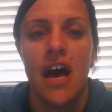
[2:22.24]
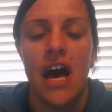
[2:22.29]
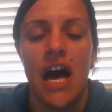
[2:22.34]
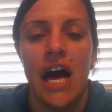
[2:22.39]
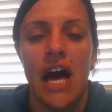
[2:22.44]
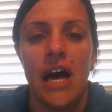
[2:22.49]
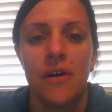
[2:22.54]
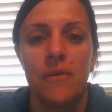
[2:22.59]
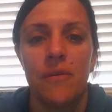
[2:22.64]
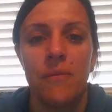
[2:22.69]

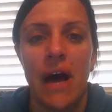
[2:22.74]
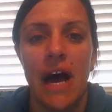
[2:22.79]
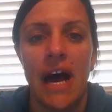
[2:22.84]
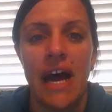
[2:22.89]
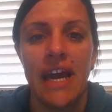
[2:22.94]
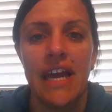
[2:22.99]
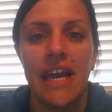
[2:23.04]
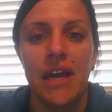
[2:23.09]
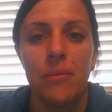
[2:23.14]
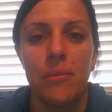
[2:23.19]

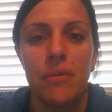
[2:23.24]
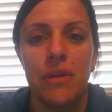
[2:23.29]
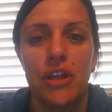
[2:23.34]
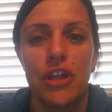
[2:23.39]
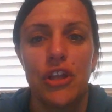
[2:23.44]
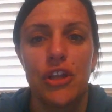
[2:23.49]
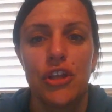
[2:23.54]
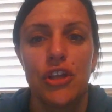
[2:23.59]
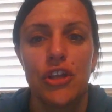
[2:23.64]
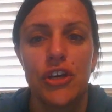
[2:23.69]
I am
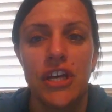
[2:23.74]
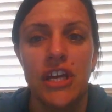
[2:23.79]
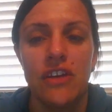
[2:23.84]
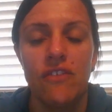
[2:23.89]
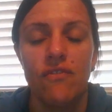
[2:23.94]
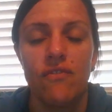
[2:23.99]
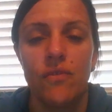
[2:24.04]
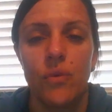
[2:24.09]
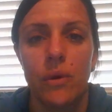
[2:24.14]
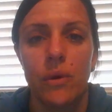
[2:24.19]
looking
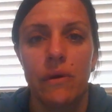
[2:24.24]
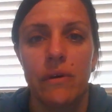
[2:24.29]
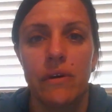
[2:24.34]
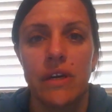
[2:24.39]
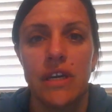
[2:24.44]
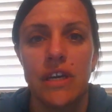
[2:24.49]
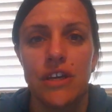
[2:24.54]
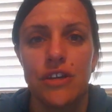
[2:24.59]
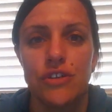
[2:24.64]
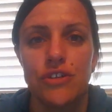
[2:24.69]

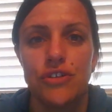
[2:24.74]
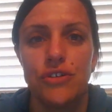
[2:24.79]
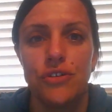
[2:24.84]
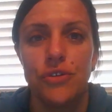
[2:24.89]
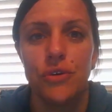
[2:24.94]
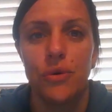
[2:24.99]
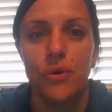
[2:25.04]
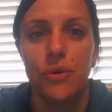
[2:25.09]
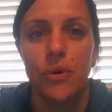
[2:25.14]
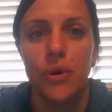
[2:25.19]
forward
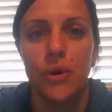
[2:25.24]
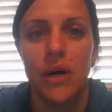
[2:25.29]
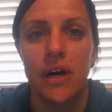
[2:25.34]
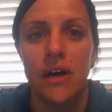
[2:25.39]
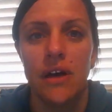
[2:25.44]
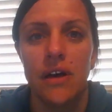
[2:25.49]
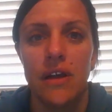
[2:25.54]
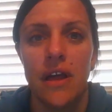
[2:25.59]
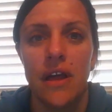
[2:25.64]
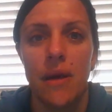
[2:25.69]
to
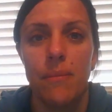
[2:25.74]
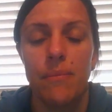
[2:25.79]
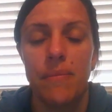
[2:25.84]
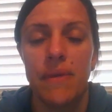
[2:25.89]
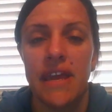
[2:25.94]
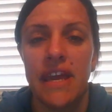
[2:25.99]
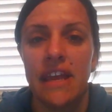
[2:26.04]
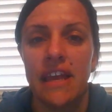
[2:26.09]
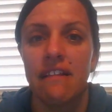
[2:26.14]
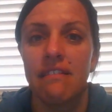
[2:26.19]

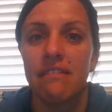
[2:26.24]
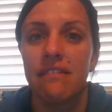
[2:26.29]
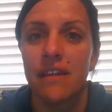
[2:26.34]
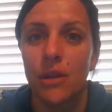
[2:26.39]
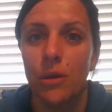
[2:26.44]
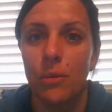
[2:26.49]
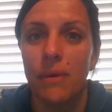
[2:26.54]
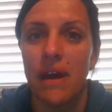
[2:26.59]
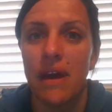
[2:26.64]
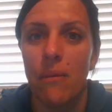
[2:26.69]
being a
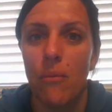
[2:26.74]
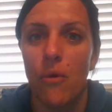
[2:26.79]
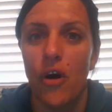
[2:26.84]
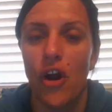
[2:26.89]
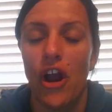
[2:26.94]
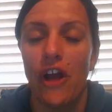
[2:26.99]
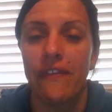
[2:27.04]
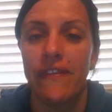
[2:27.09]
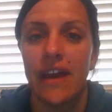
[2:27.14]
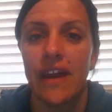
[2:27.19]
little bit more
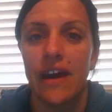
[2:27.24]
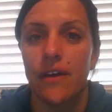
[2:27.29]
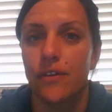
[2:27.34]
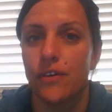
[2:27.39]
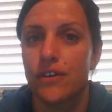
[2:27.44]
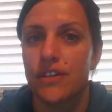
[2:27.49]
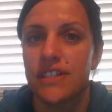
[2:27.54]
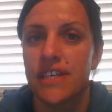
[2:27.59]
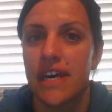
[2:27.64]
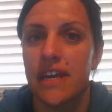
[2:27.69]
on the
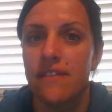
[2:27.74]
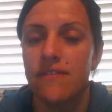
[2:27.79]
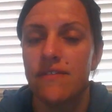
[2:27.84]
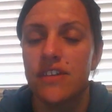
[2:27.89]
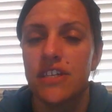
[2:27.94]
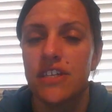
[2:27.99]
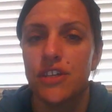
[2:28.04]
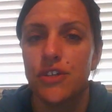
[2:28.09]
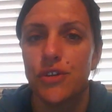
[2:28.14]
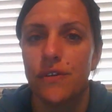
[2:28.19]
other side of the
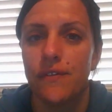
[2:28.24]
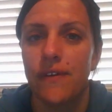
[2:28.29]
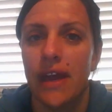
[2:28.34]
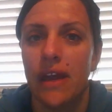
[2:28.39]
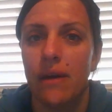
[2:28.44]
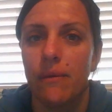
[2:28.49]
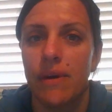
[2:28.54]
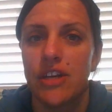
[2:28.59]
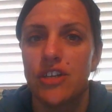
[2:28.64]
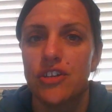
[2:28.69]
teacher
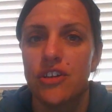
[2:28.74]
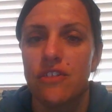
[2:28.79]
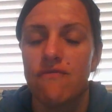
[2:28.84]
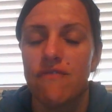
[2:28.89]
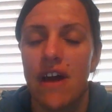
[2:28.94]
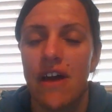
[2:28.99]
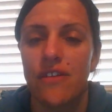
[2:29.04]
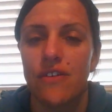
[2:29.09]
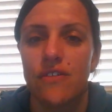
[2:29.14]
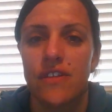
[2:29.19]
evaluation
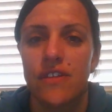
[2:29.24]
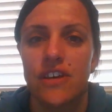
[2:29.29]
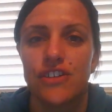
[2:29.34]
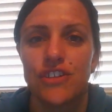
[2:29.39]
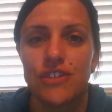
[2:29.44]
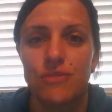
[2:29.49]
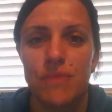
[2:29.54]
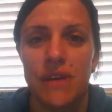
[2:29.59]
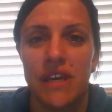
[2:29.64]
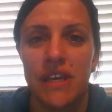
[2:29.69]
rather than
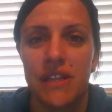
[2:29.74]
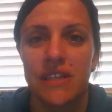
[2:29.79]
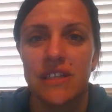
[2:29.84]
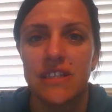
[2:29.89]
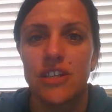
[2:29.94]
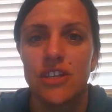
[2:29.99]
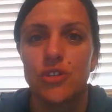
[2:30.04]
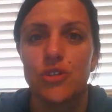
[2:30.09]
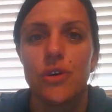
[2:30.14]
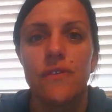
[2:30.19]
just being the
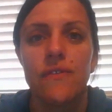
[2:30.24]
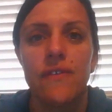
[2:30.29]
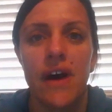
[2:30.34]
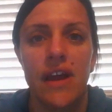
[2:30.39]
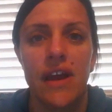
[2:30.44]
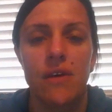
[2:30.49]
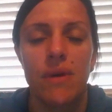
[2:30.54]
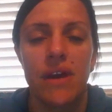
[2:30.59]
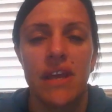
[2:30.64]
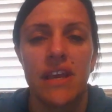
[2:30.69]
teacher
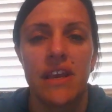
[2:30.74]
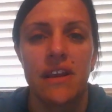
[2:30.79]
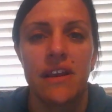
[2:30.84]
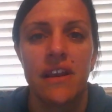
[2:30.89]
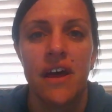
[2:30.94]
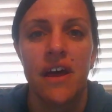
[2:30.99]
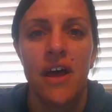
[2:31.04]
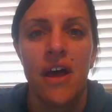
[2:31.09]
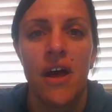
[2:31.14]
evaluated.